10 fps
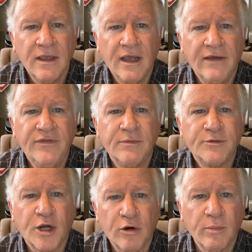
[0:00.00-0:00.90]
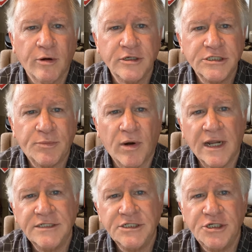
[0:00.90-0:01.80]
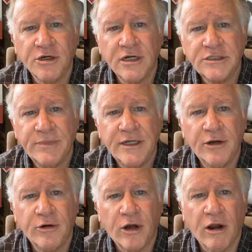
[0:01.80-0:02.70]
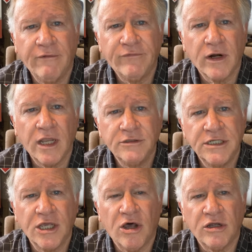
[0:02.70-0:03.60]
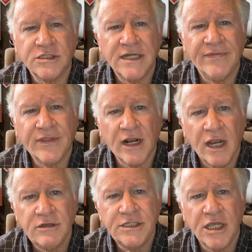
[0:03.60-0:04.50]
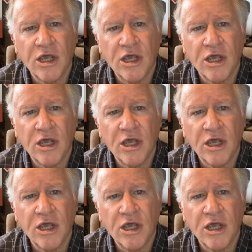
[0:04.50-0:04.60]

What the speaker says: of the total purchase price that you're going to spend on your home for closing costs. Now, the closing